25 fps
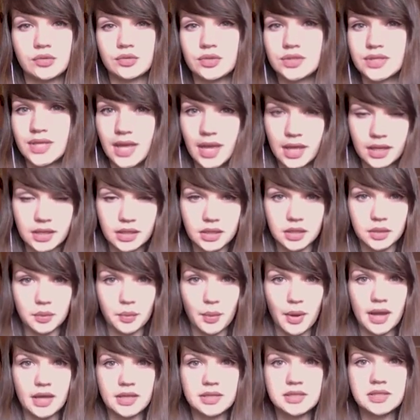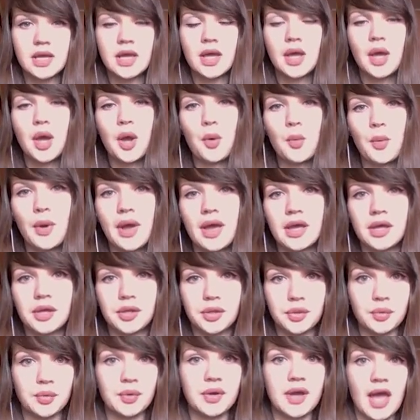use any device where
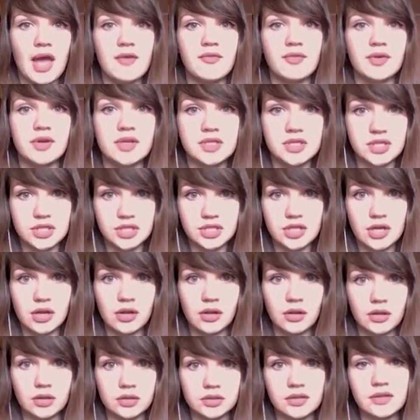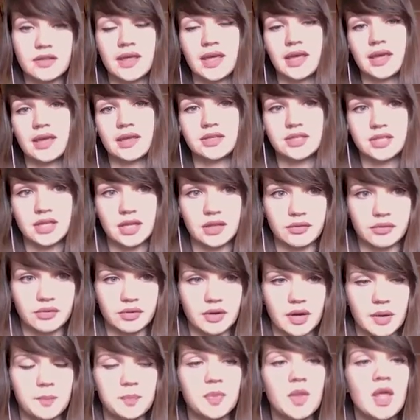you have installed the
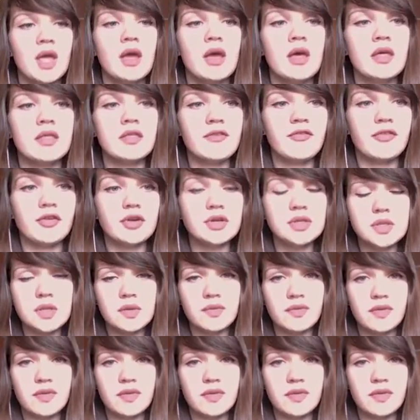Telegram. The first